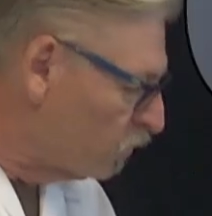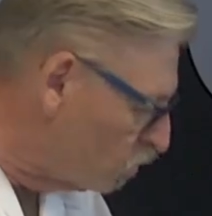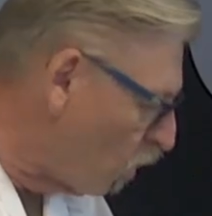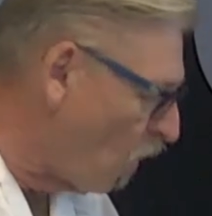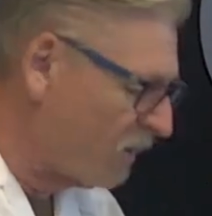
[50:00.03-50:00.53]

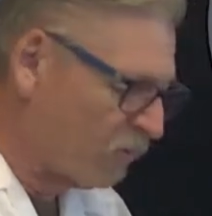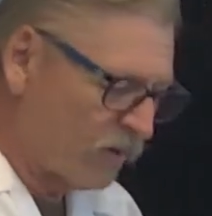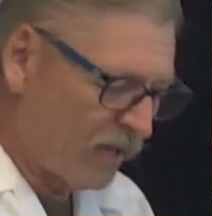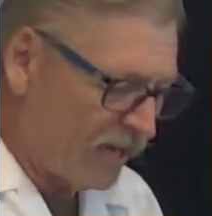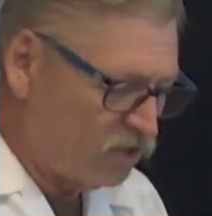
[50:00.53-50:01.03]
joy in
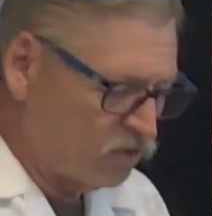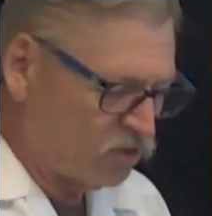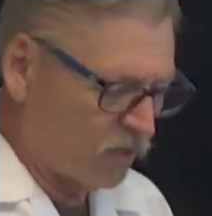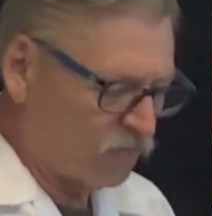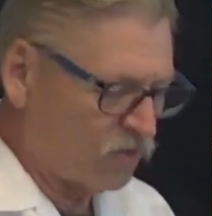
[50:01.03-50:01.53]

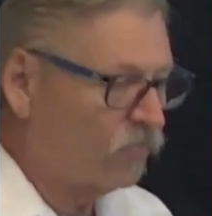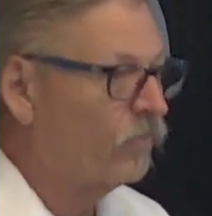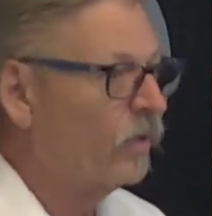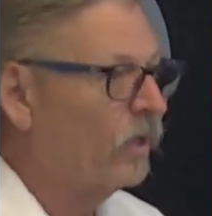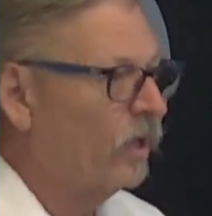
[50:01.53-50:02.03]
relationships.
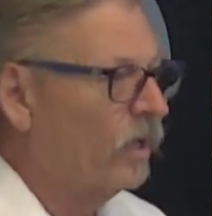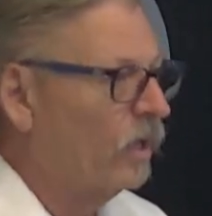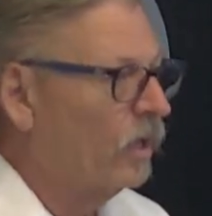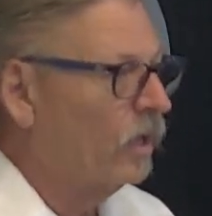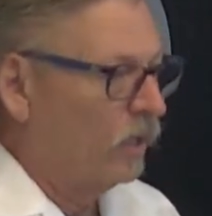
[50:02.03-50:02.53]

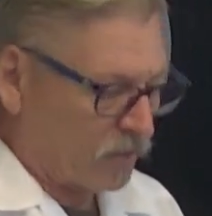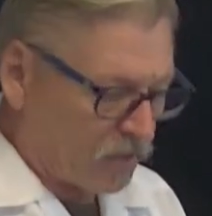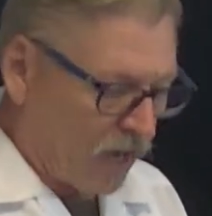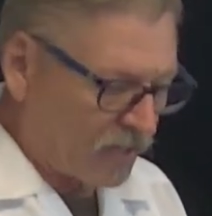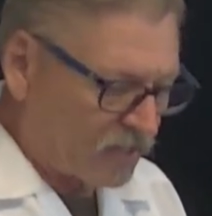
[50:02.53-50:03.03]

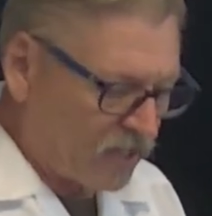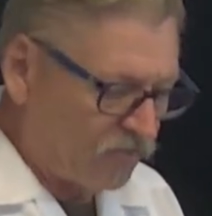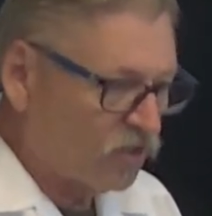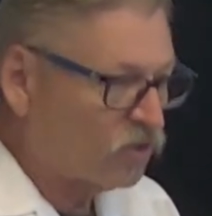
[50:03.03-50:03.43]
God gives us